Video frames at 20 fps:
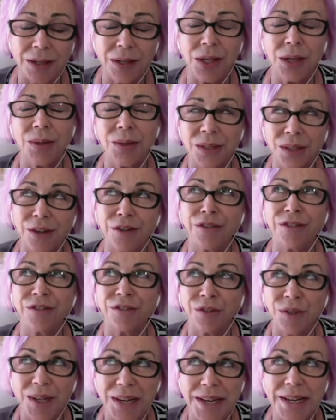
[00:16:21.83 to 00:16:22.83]
You're so
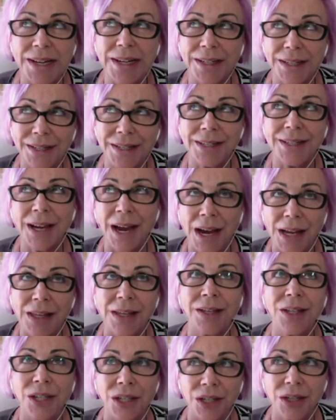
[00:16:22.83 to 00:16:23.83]
freaking
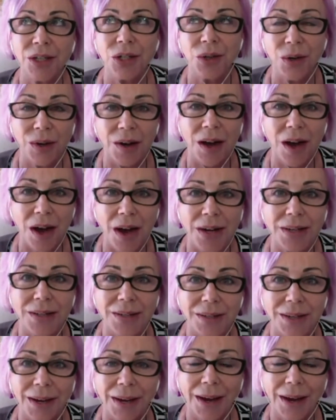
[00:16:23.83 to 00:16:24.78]
talented, you guys.